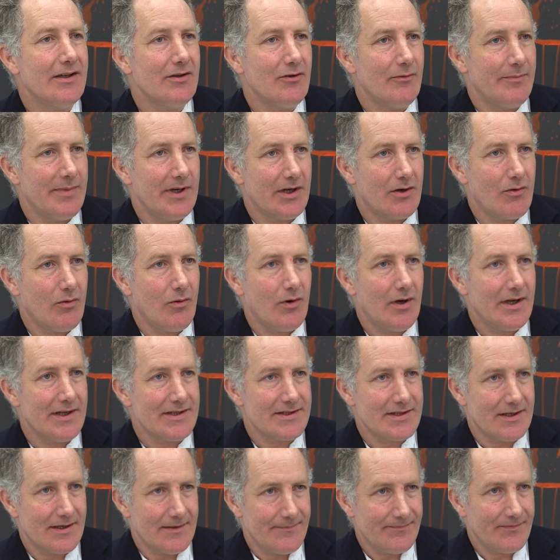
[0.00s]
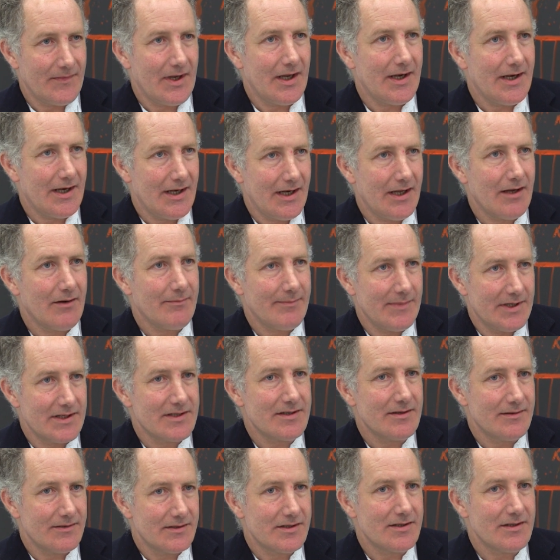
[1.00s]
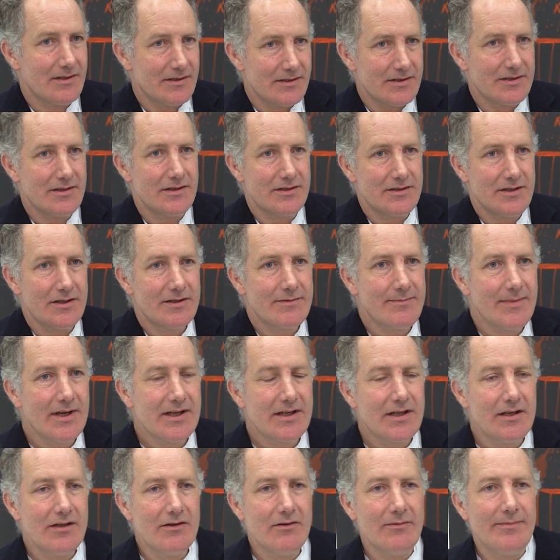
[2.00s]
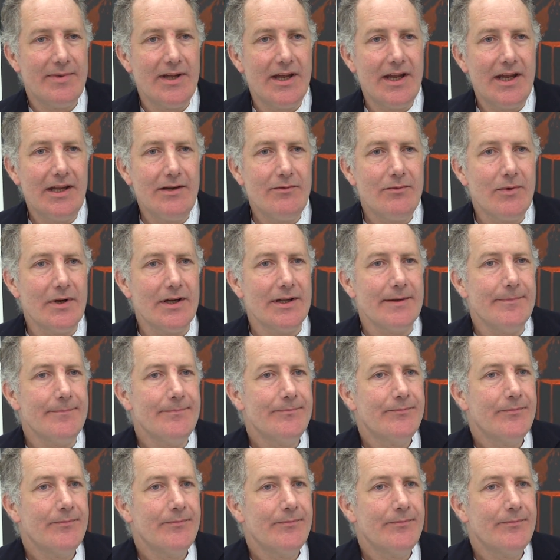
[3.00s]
a little bit quieter and allowed me to just make a little bit of headway.